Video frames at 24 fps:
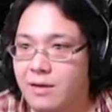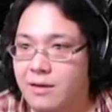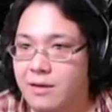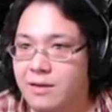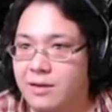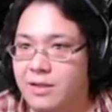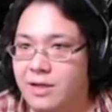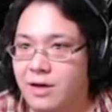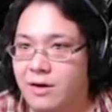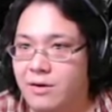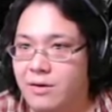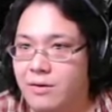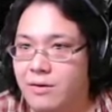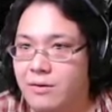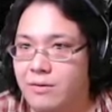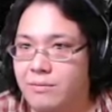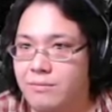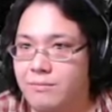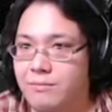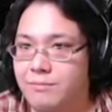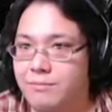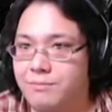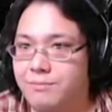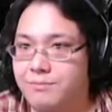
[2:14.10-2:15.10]
So
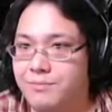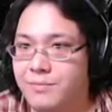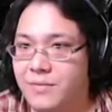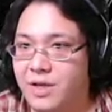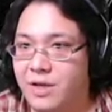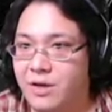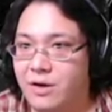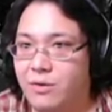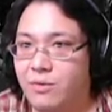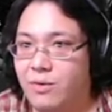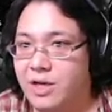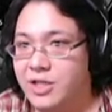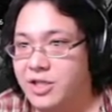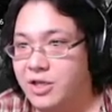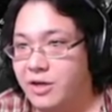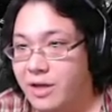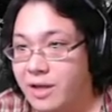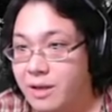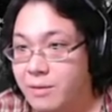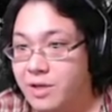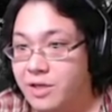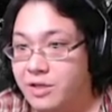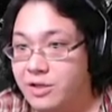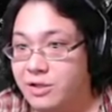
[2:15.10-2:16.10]
you don't want your
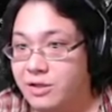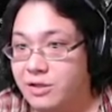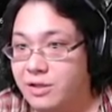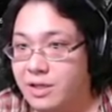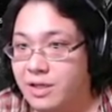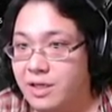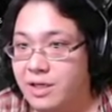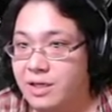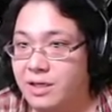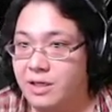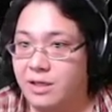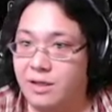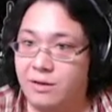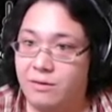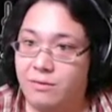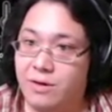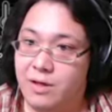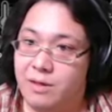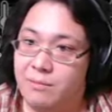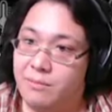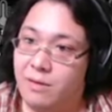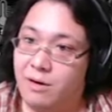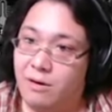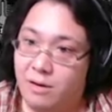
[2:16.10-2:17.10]
image link, you don't
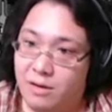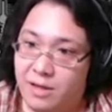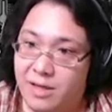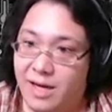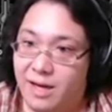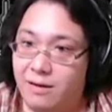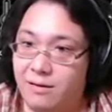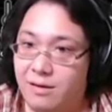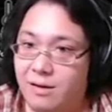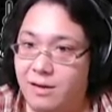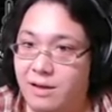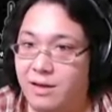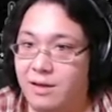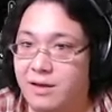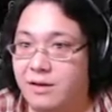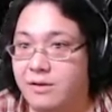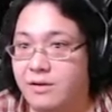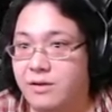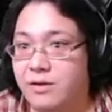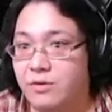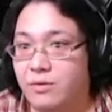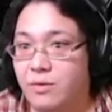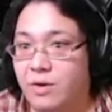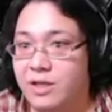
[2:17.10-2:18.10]
want a markdown link, you
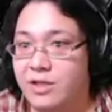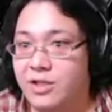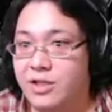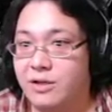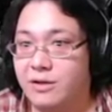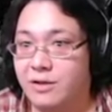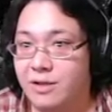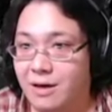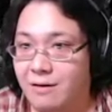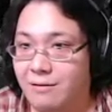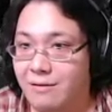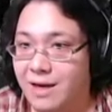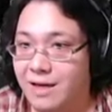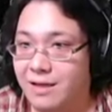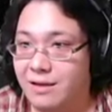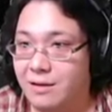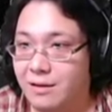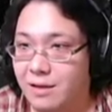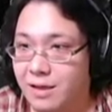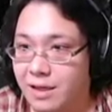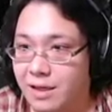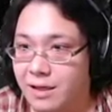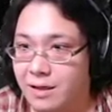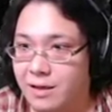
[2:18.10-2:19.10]
just want your direct
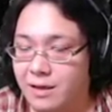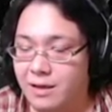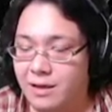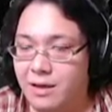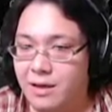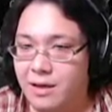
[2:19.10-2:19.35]
link.